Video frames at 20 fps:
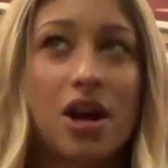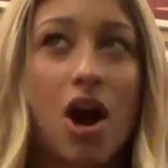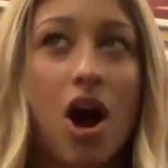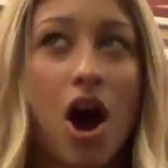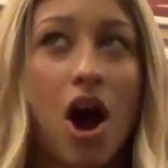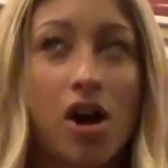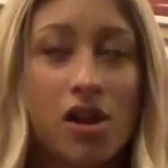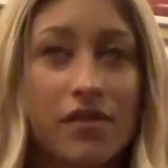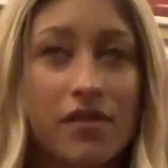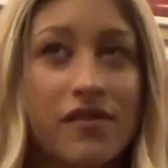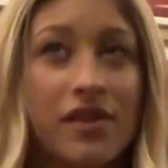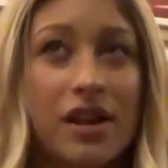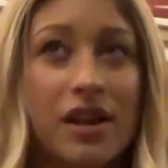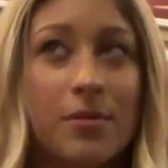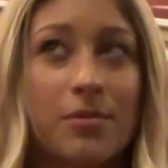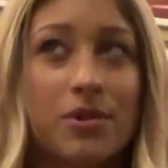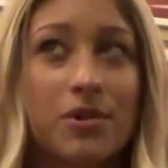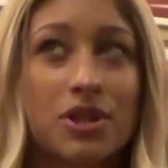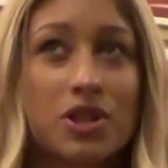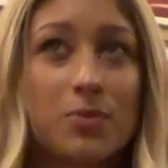all of
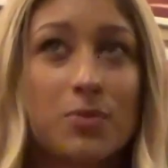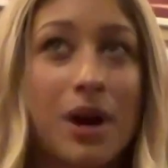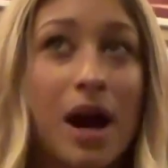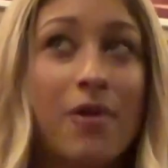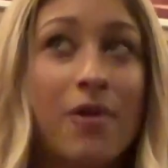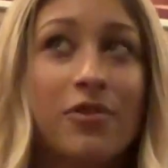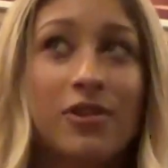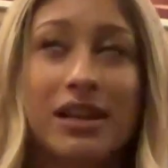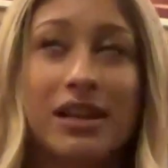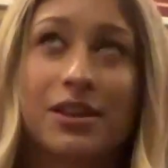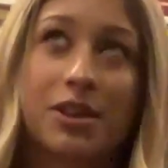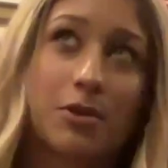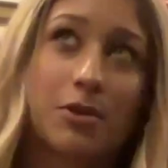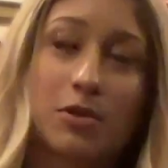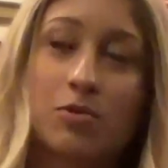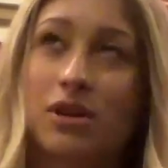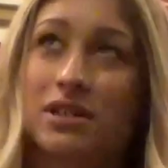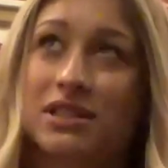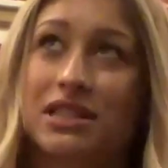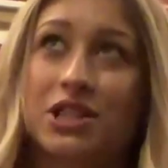them were super helpful. Like there
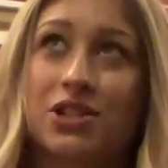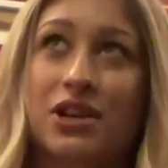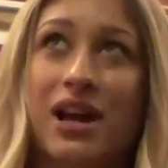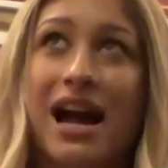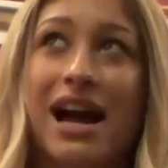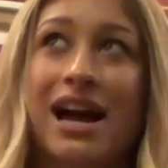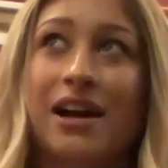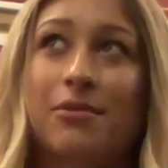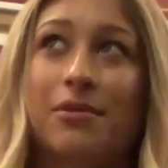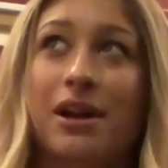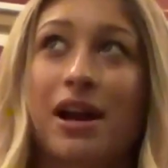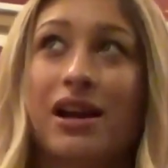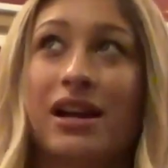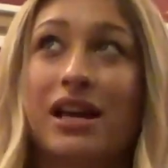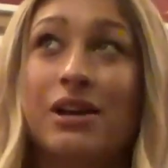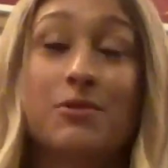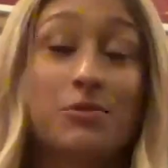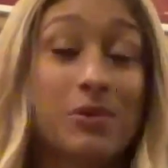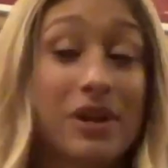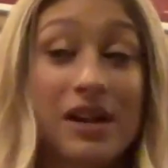was one seizure I had where
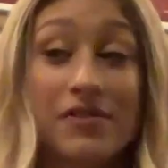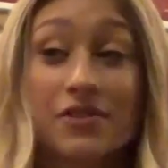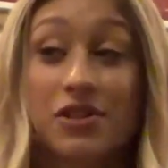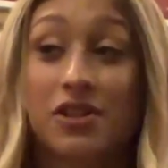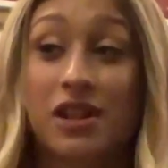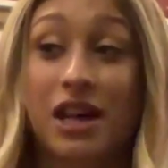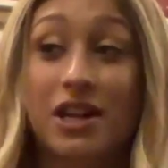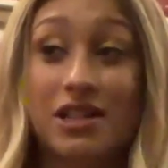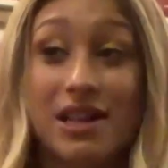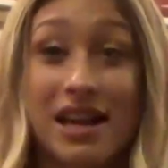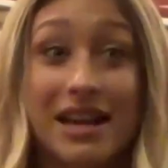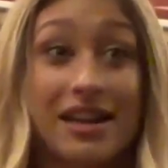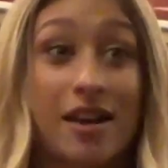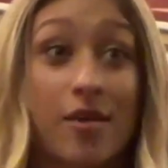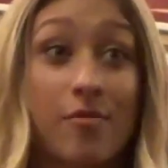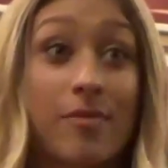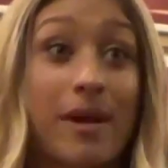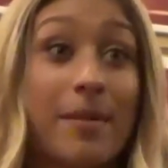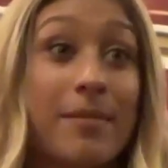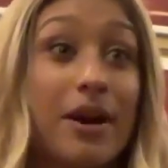it was right after lunch. I had
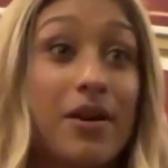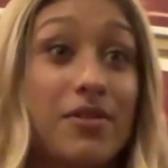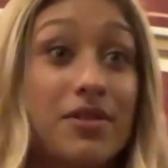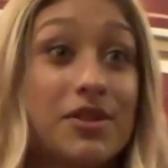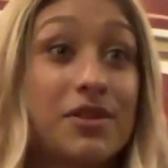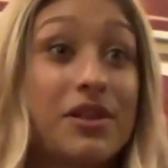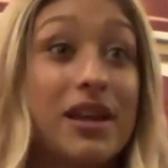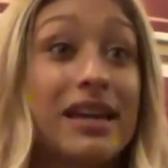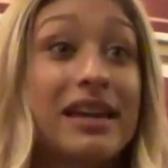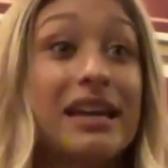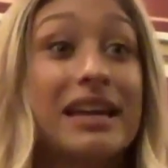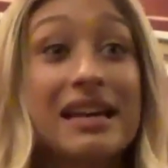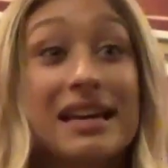gum in my mouth, so like